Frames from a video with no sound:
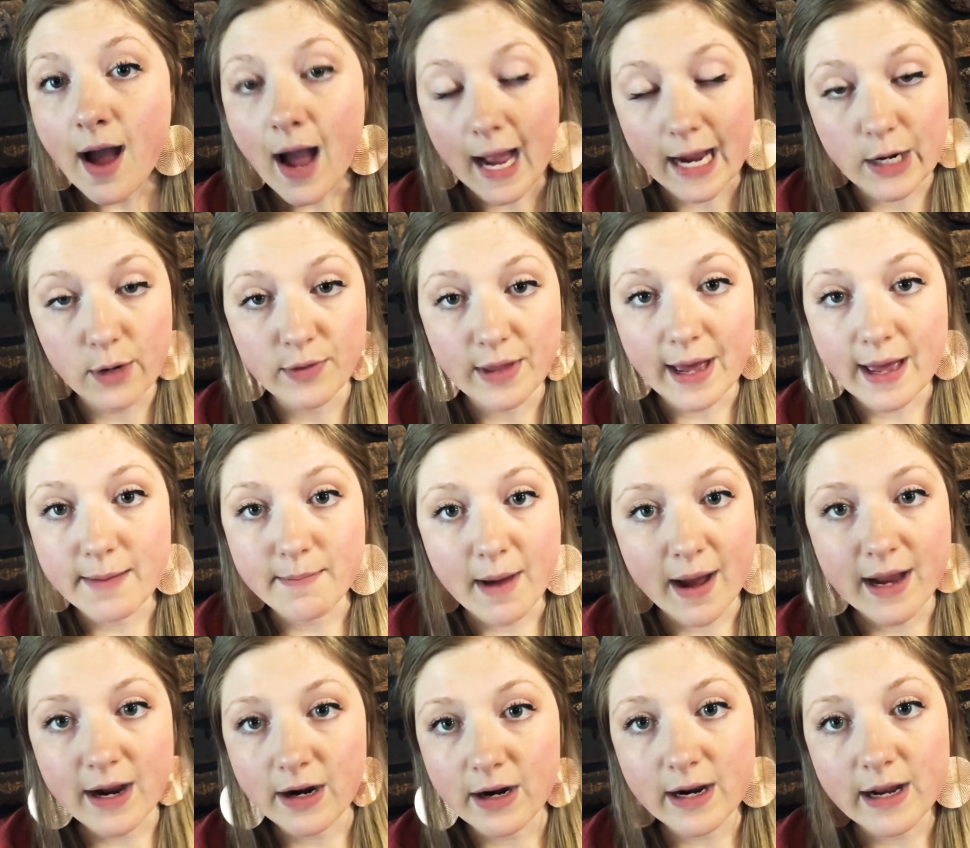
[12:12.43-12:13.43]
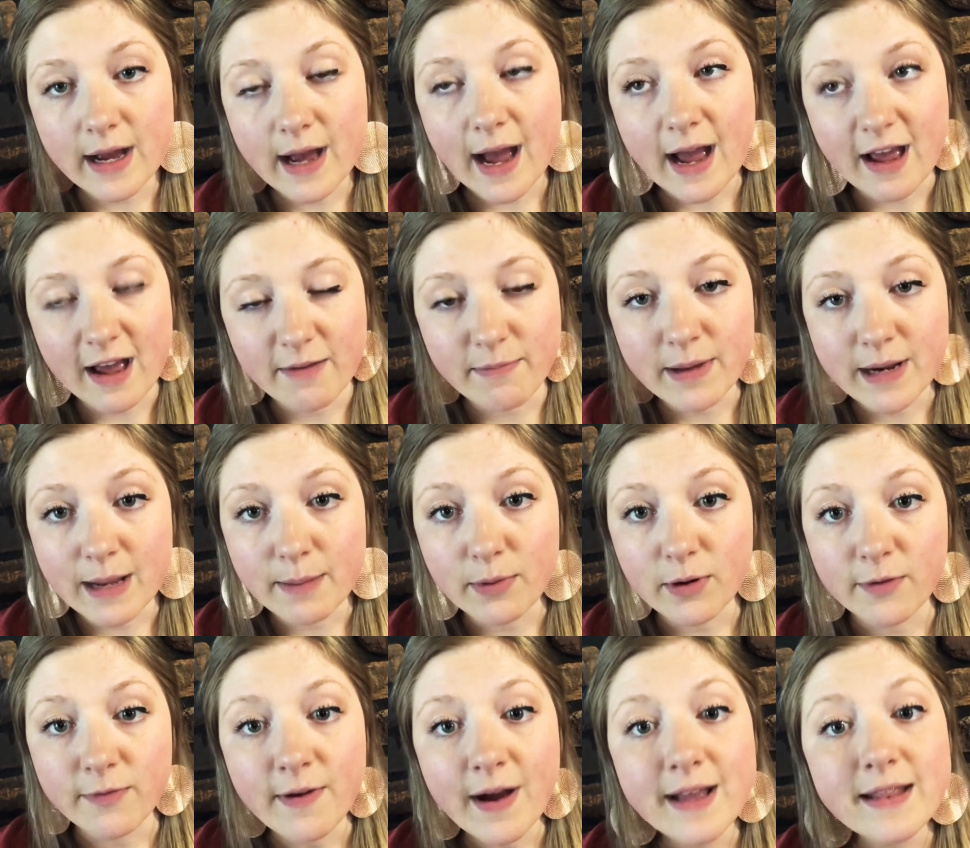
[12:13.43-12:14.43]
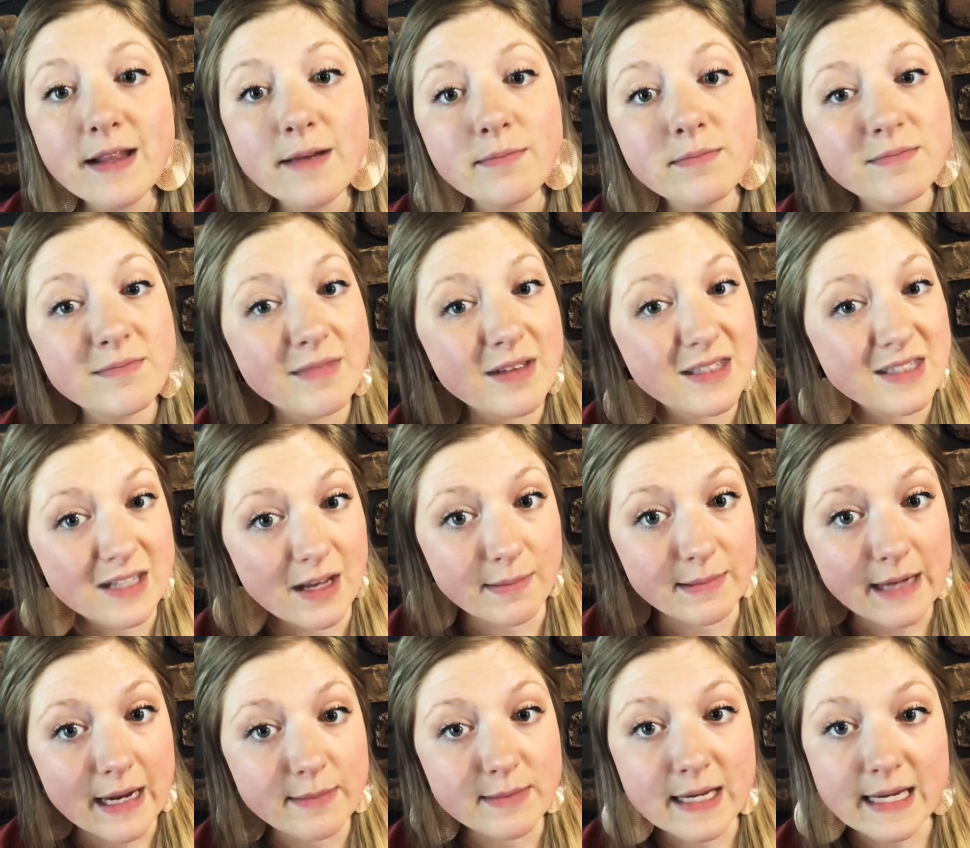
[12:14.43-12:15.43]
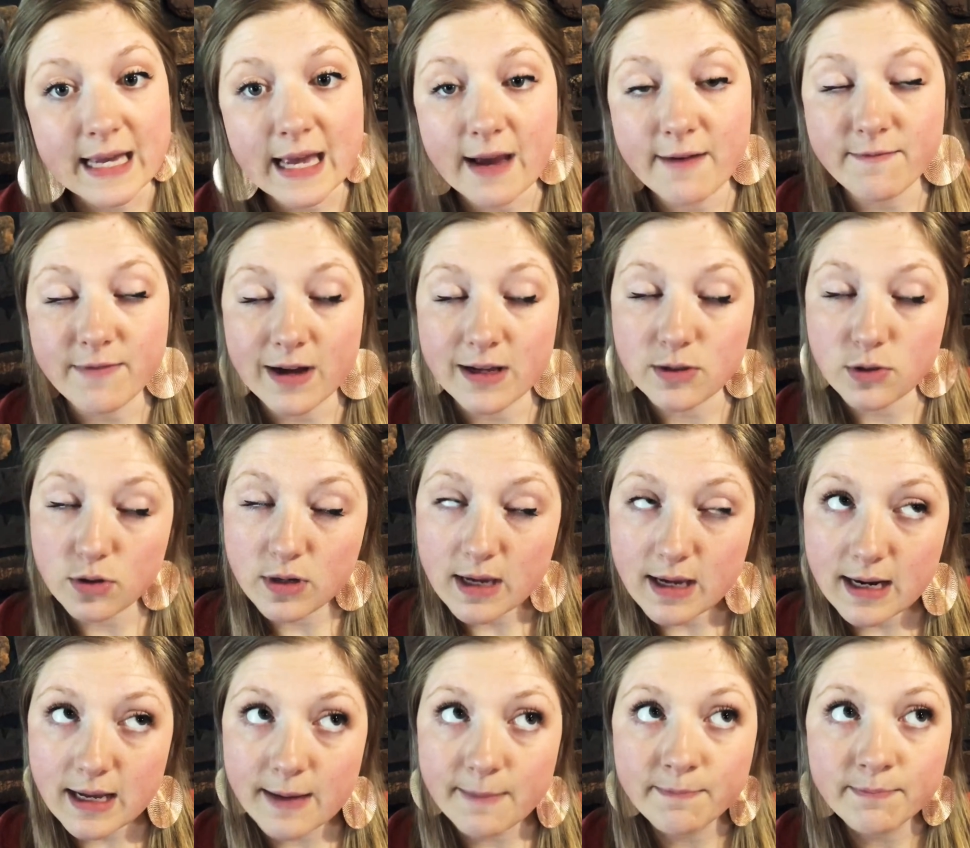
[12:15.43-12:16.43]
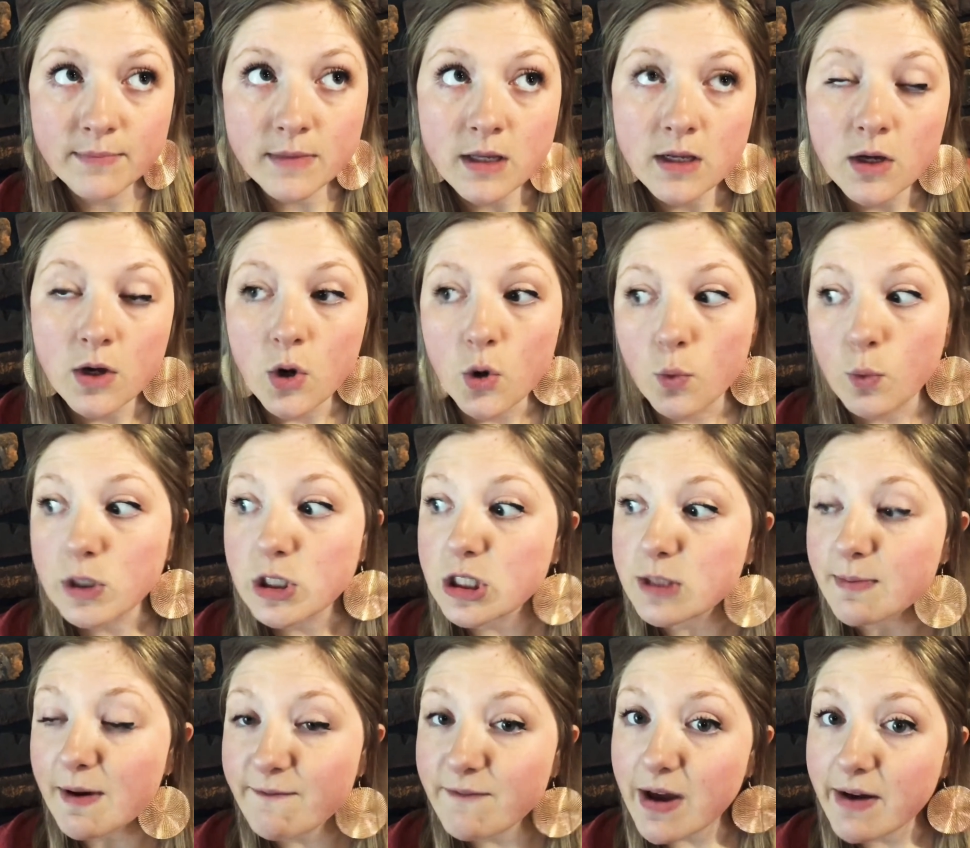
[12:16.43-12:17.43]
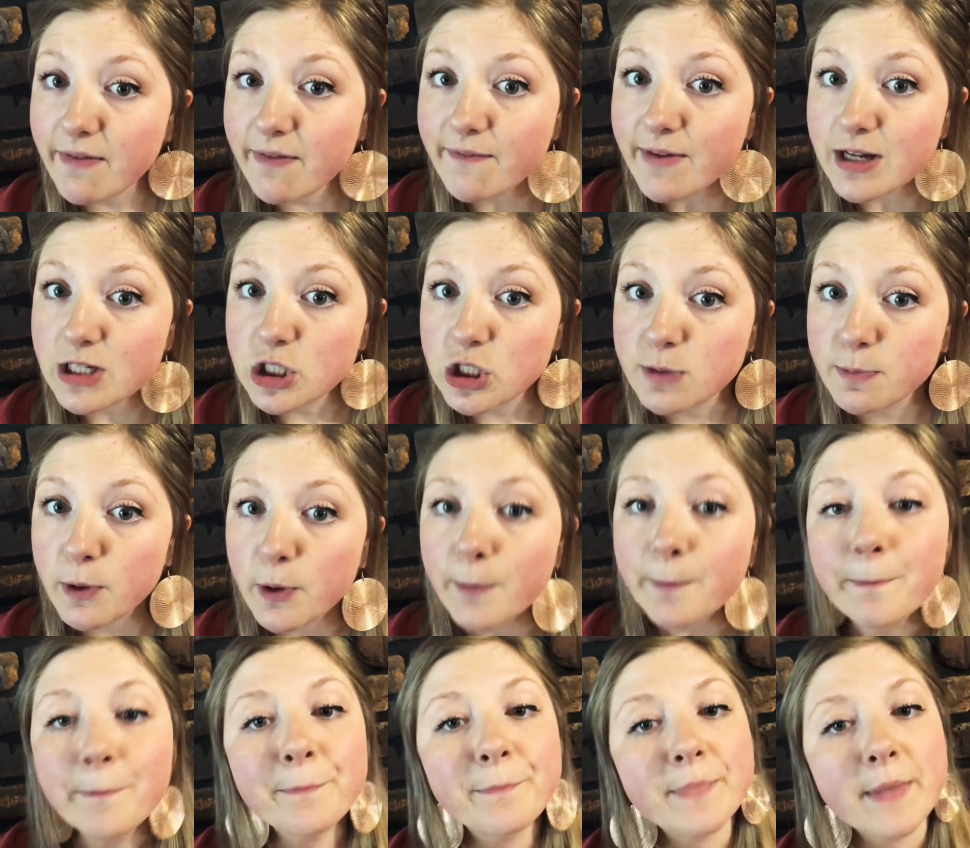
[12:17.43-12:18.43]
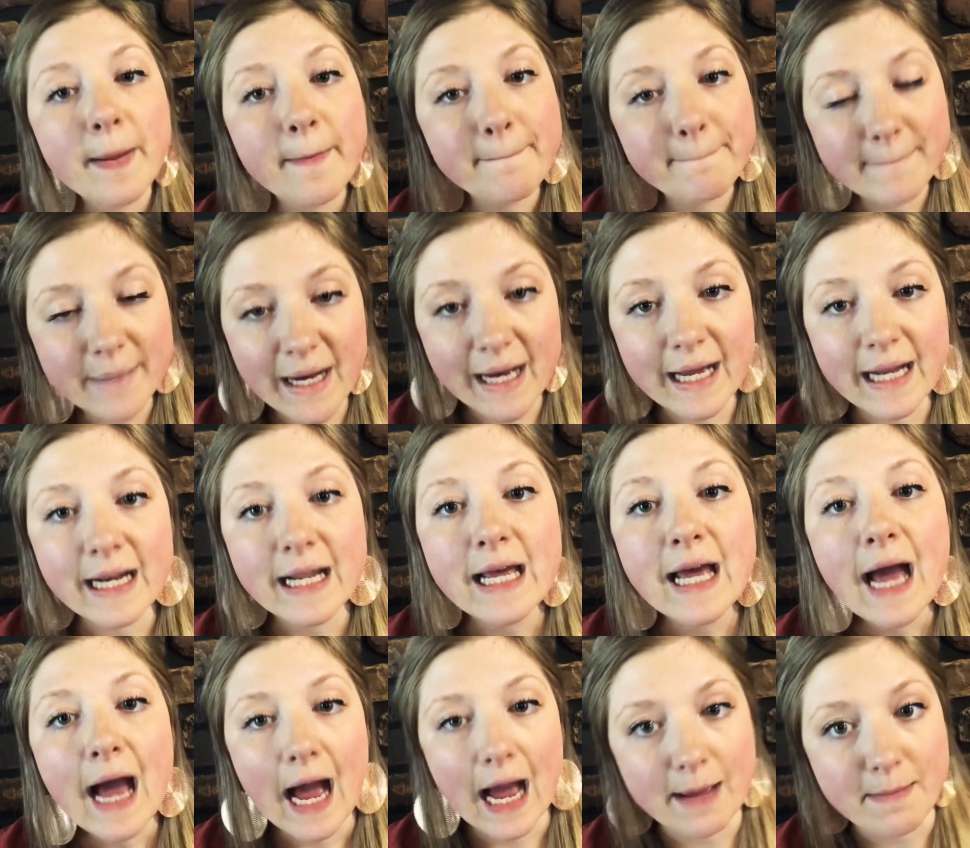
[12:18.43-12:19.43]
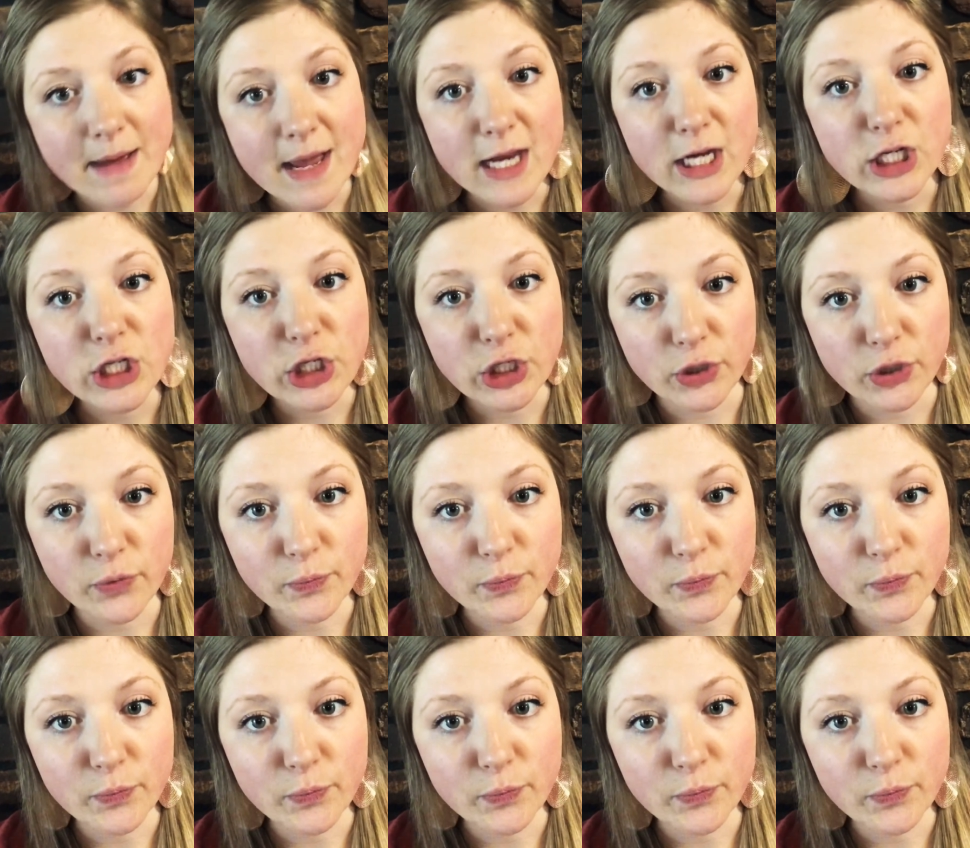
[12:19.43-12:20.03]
I know that in my area, I have been able to find them. Sometimes I can't find zucchini, which is my favorite vegetable, but I make do.